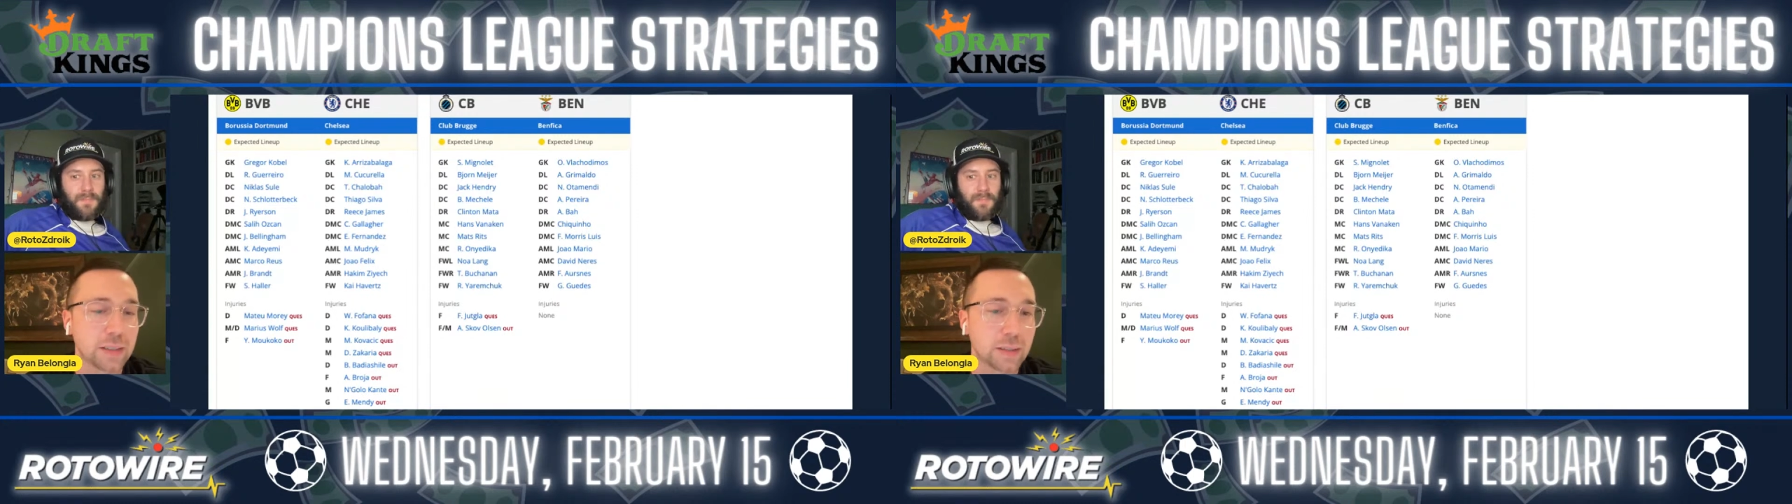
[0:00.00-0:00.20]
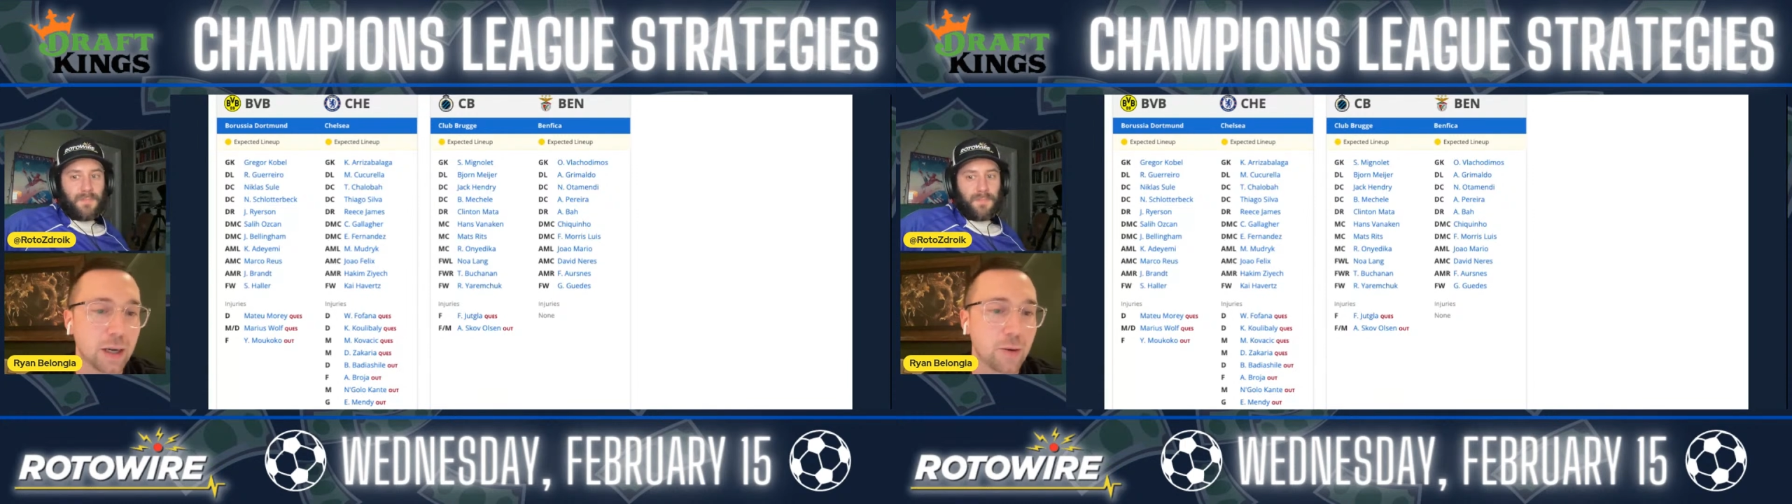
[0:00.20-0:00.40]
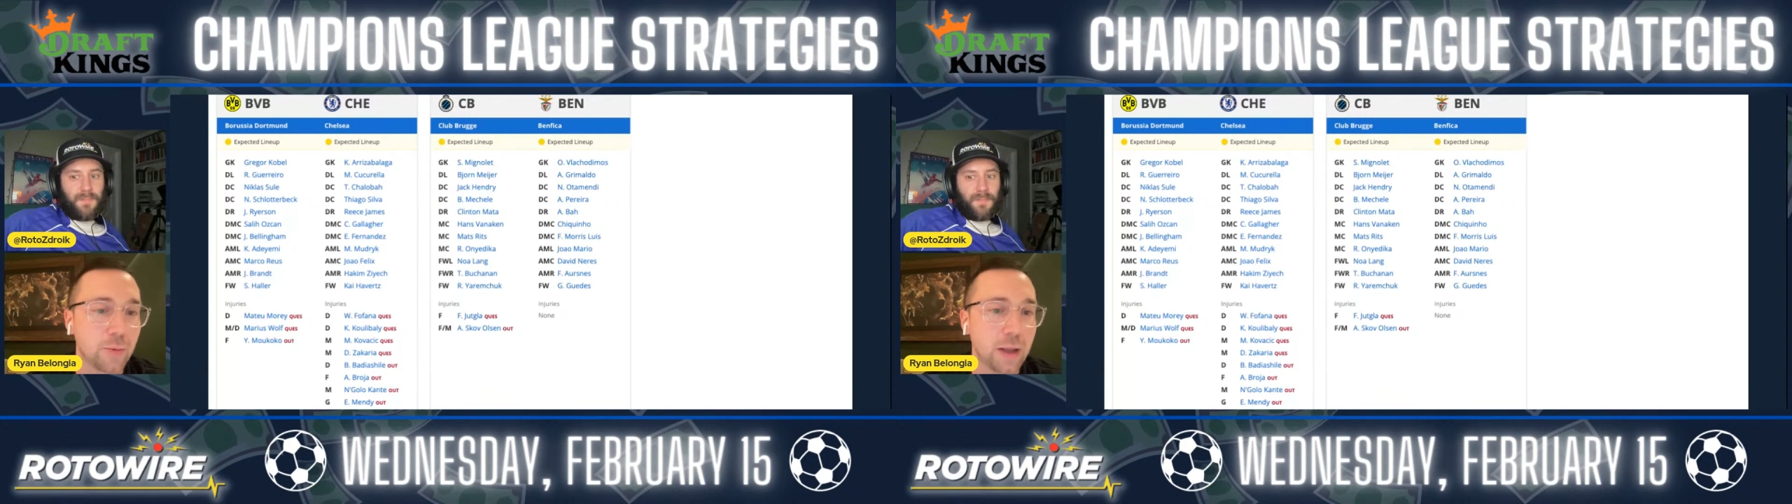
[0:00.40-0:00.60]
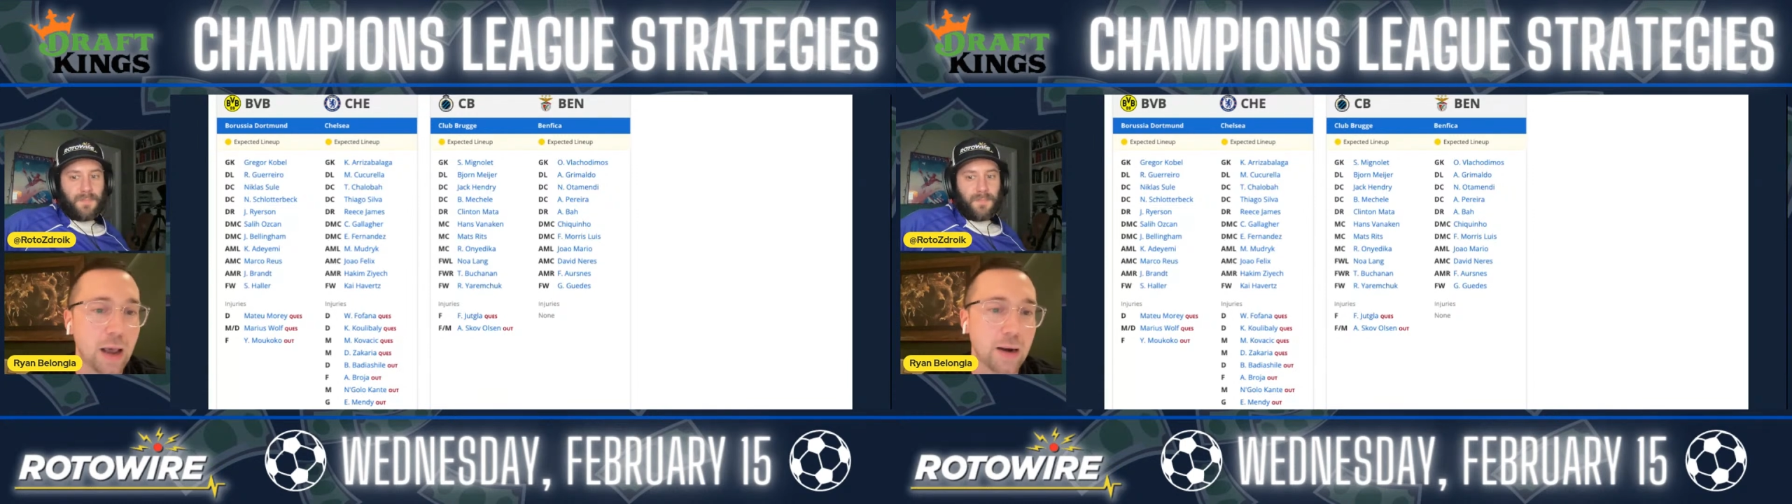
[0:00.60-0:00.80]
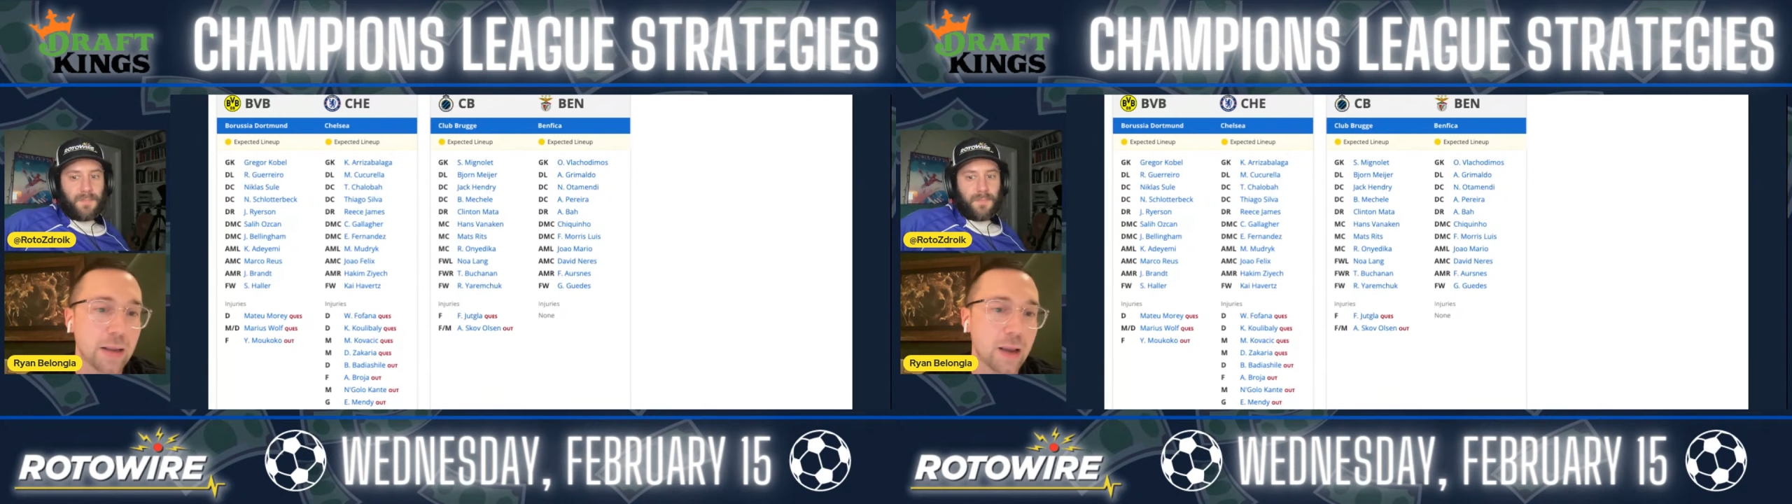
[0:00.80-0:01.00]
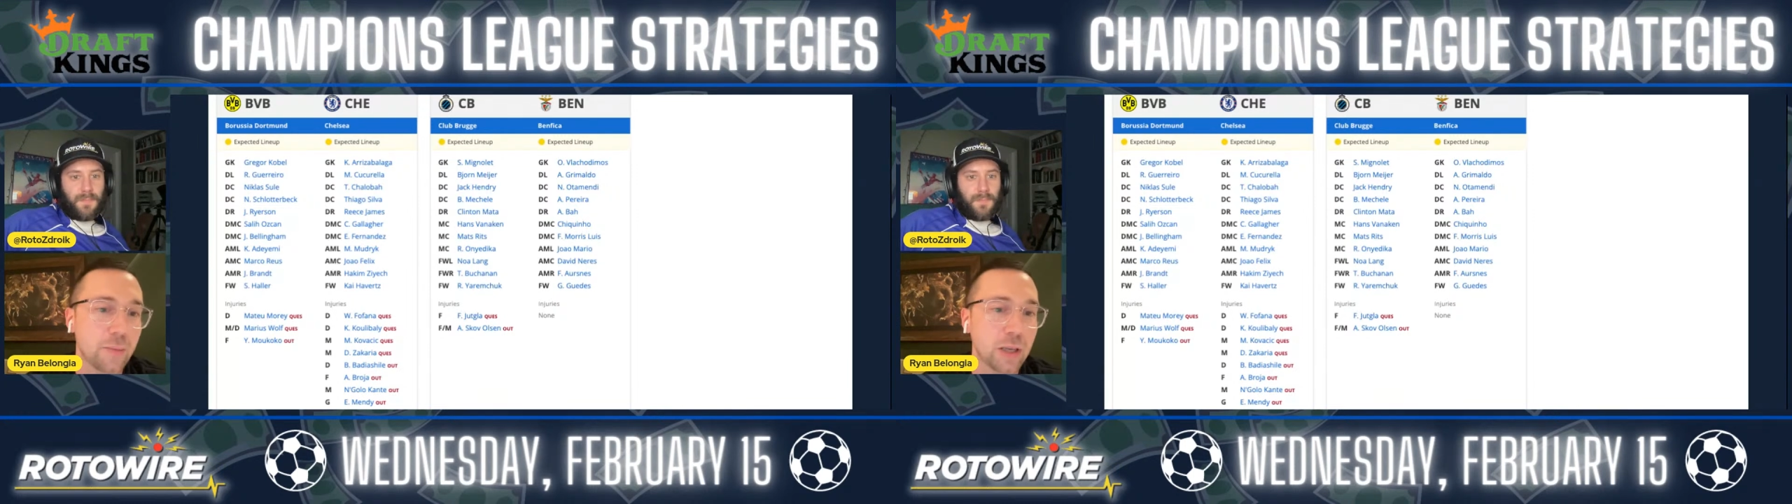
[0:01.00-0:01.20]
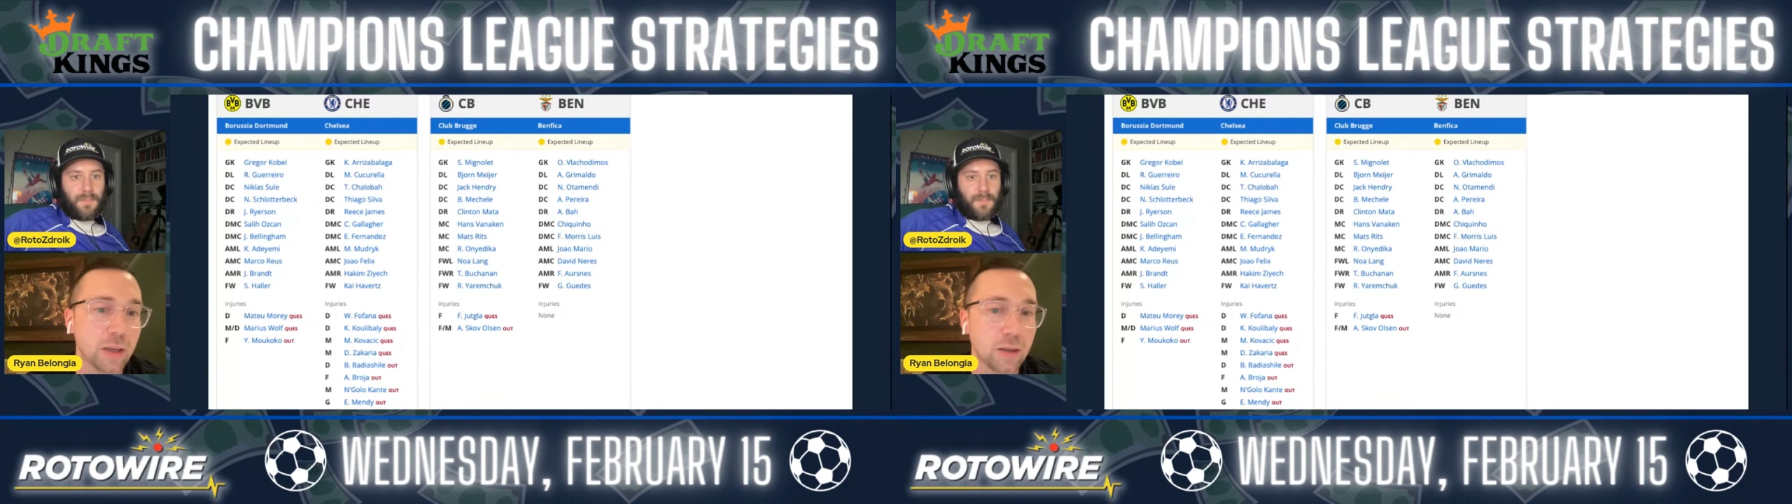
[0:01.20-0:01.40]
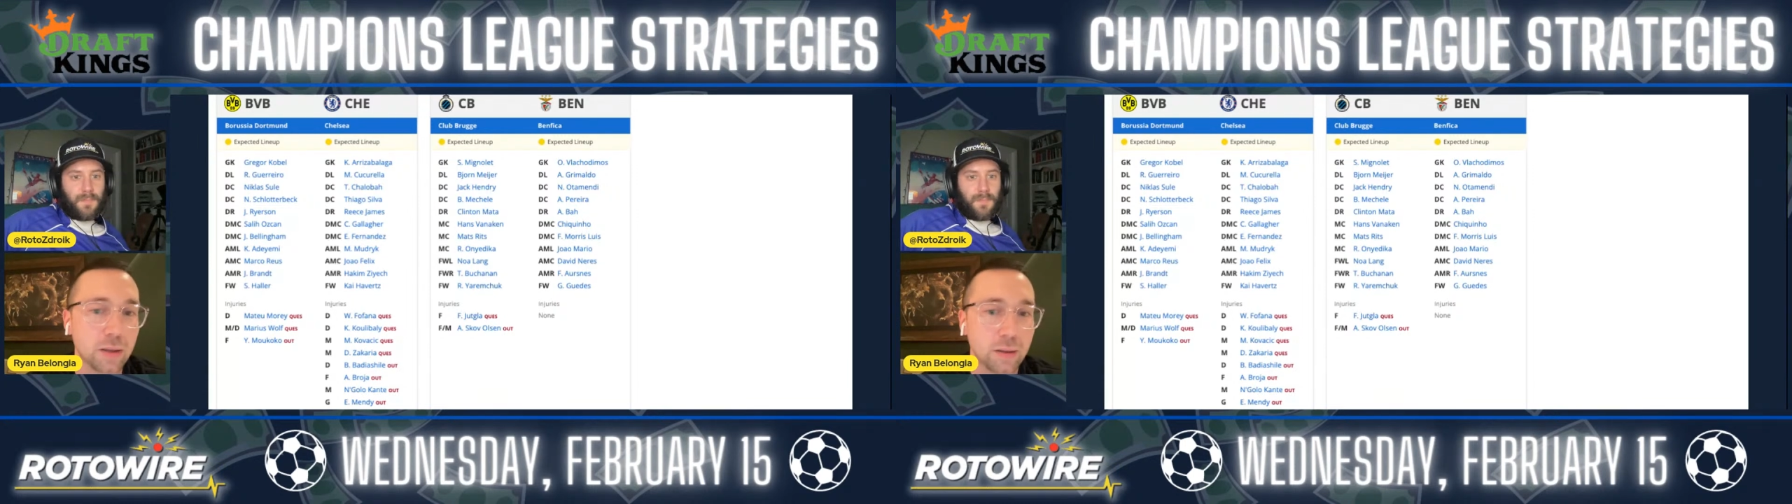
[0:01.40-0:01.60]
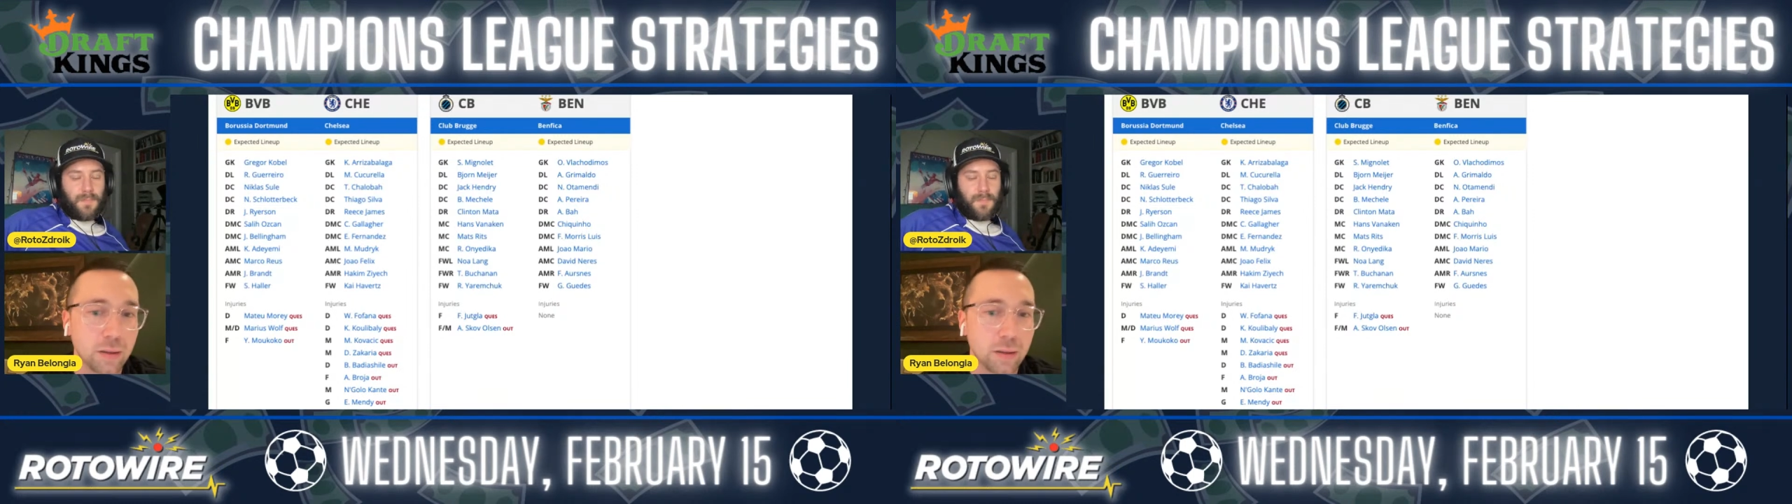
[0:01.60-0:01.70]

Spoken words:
subbed. Adeyemi,